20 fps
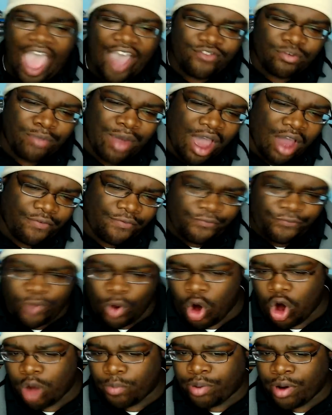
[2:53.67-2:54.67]
have about
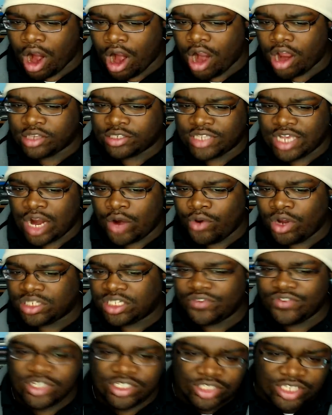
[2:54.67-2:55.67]
four parts that are
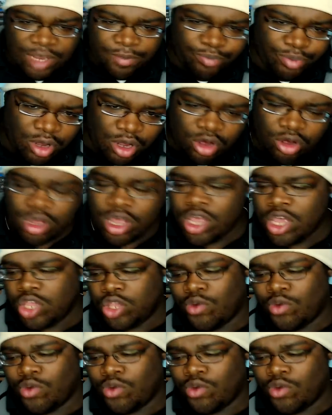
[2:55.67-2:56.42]
relatively simple.